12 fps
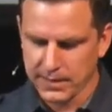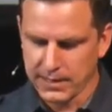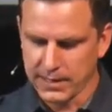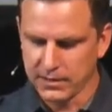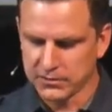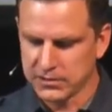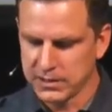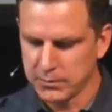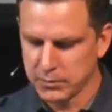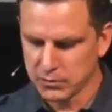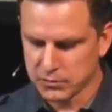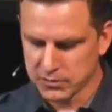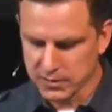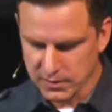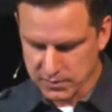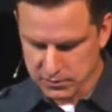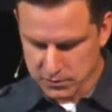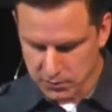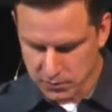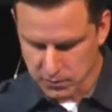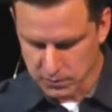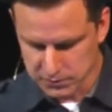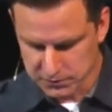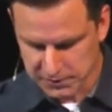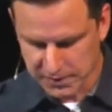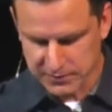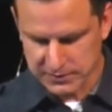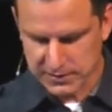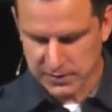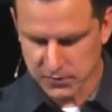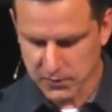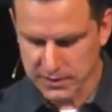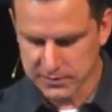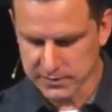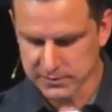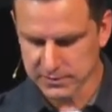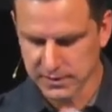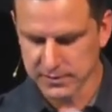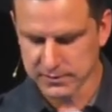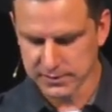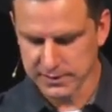And as Hebrews 2, 17 through 18 says,